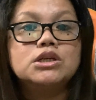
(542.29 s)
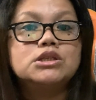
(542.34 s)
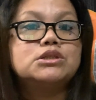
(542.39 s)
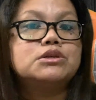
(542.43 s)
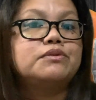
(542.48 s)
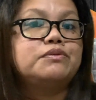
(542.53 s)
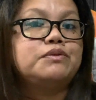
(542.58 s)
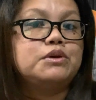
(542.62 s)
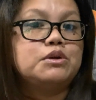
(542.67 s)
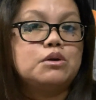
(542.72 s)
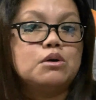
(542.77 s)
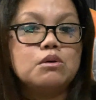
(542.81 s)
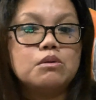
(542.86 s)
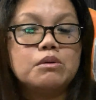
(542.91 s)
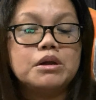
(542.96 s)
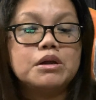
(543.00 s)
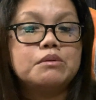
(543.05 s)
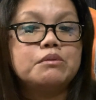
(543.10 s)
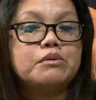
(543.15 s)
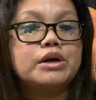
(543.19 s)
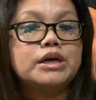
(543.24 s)
So if you don't
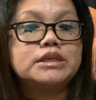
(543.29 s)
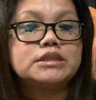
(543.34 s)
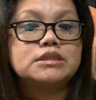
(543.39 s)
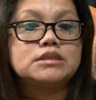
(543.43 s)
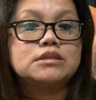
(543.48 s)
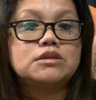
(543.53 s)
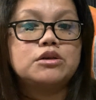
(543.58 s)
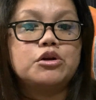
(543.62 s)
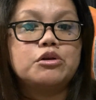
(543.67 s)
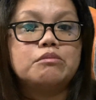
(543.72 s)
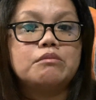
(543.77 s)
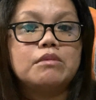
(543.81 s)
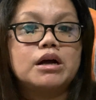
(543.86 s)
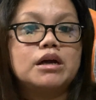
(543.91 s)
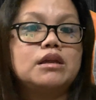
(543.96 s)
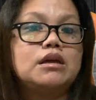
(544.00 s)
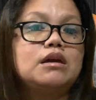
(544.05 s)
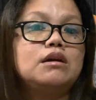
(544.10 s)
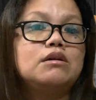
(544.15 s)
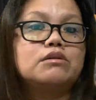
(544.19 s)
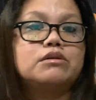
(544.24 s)
want to waste your
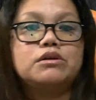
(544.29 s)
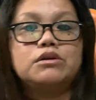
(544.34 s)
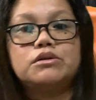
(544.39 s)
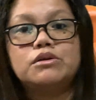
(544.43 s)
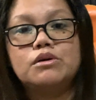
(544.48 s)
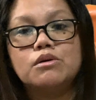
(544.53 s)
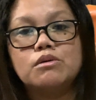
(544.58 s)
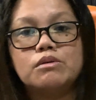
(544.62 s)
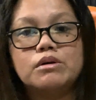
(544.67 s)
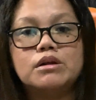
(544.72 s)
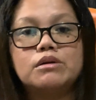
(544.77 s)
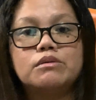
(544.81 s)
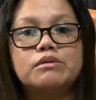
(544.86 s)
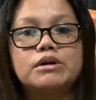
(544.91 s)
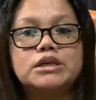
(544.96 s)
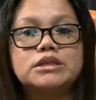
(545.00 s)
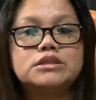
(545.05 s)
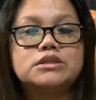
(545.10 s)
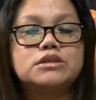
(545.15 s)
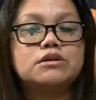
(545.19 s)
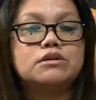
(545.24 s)
money or you don't want to
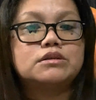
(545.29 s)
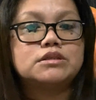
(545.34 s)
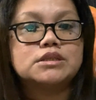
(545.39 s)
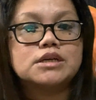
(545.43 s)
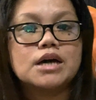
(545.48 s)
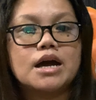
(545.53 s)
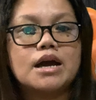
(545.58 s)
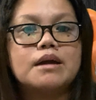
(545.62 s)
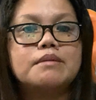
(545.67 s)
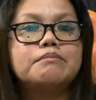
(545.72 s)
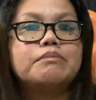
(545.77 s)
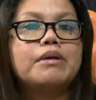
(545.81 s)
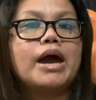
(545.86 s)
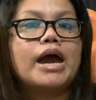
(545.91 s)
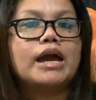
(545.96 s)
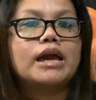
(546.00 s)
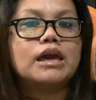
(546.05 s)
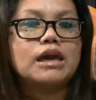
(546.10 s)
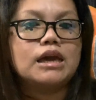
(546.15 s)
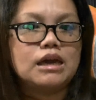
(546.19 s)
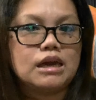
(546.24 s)
waste your time
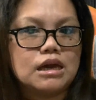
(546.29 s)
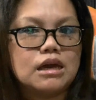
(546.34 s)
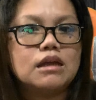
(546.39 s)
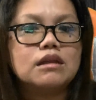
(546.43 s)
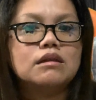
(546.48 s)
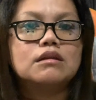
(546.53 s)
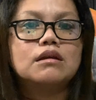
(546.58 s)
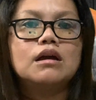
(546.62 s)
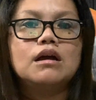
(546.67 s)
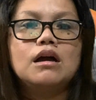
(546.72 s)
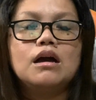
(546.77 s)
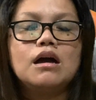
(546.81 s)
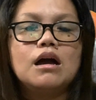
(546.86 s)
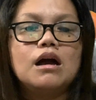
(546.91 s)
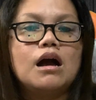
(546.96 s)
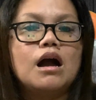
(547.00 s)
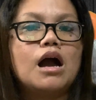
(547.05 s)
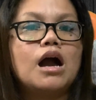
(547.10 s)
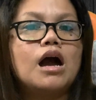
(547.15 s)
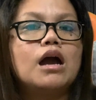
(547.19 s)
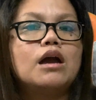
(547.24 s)
packing it,
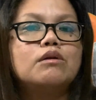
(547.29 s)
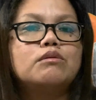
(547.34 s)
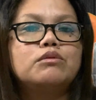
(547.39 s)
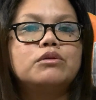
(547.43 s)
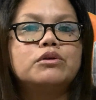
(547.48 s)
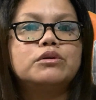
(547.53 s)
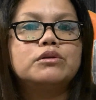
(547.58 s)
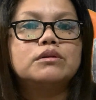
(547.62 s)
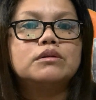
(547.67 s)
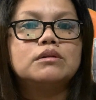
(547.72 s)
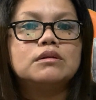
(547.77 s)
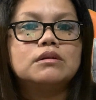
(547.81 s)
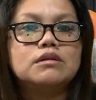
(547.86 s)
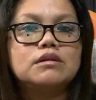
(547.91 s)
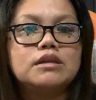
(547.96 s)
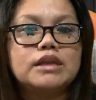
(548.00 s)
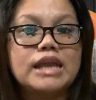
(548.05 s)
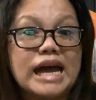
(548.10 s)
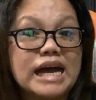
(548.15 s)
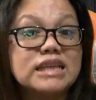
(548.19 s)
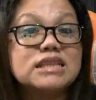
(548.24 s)
I would
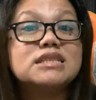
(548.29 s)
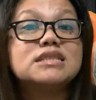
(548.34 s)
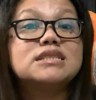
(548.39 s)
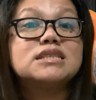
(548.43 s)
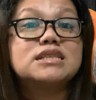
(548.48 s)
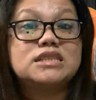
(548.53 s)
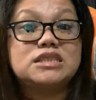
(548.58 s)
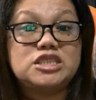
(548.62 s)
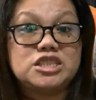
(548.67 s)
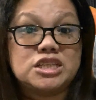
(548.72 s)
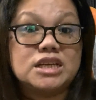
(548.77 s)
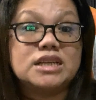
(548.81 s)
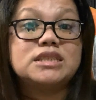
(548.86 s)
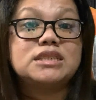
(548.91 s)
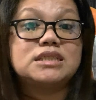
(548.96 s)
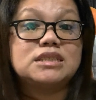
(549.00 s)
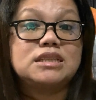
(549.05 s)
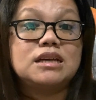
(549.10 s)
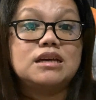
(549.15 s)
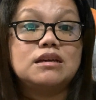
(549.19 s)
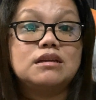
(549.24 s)
not
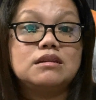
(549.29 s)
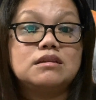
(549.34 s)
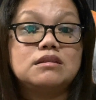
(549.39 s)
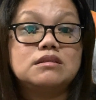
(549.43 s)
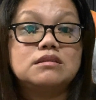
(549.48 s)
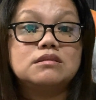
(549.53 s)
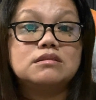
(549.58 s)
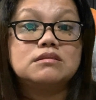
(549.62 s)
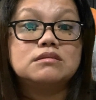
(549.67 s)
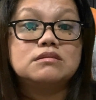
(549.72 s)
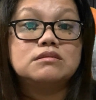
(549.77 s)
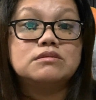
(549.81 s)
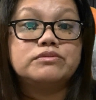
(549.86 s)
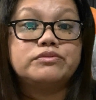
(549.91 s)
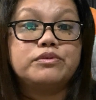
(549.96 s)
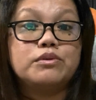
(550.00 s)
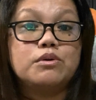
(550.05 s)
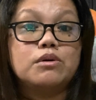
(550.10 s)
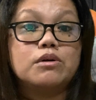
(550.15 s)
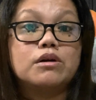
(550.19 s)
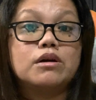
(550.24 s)
suggest it
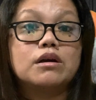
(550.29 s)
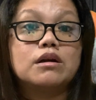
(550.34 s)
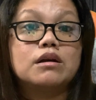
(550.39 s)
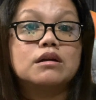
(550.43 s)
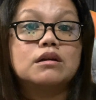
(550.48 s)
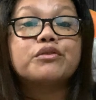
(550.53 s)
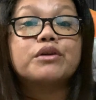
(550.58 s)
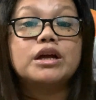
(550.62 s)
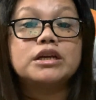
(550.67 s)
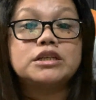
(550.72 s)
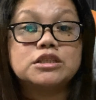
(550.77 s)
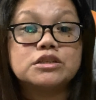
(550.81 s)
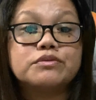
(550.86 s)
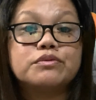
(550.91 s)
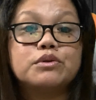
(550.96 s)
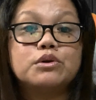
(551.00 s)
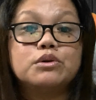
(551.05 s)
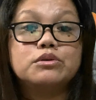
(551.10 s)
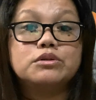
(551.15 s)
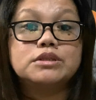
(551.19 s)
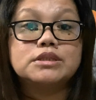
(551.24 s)
for fresh
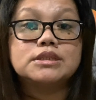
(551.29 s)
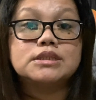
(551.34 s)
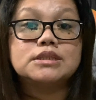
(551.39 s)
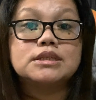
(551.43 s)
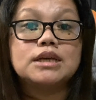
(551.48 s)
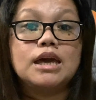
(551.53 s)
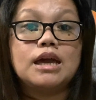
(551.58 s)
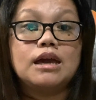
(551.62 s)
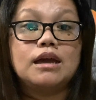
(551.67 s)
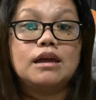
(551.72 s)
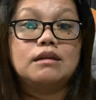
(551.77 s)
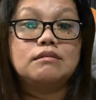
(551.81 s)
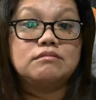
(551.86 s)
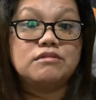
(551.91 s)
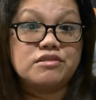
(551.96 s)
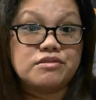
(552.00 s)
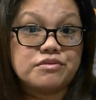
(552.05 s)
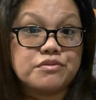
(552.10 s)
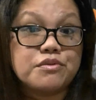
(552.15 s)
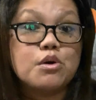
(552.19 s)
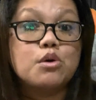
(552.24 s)
fruits and
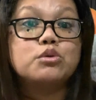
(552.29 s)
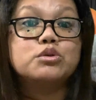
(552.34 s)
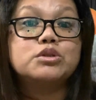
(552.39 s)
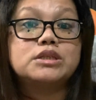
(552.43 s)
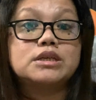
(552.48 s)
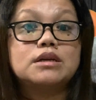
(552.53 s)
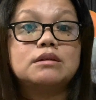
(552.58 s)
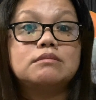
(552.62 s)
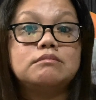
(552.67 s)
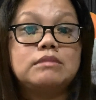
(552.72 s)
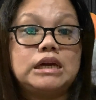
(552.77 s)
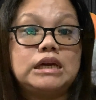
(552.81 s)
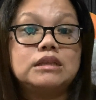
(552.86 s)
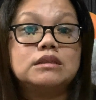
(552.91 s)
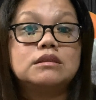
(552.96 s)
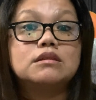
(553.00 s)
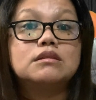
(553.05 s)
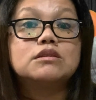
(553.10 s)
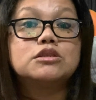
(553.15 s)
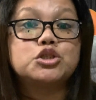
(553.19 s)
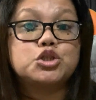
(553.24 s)
frozen meat
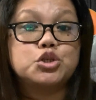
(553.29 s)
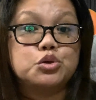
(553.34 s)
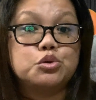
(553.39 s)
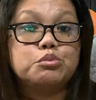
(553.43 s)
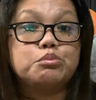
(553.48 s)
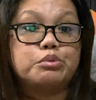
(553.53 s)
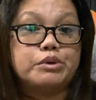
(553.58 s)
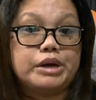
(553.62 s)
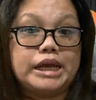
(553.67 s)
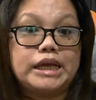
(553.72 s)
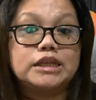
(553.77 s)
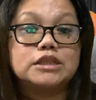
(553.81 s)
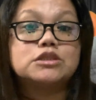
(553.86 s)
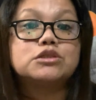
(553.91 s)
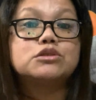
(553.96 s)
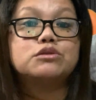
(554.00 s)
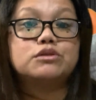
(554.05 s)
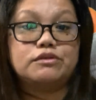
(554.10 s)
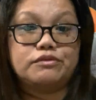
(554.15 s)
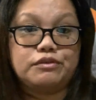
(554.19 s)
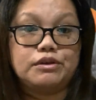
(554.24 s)
to bring
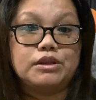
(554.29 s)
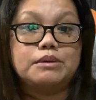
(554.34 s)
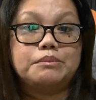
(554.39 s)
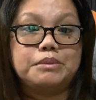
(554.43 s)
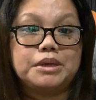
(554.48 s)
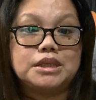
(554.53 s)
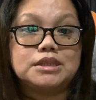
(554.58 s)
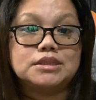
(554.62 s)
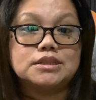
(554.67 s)
to the Philippines.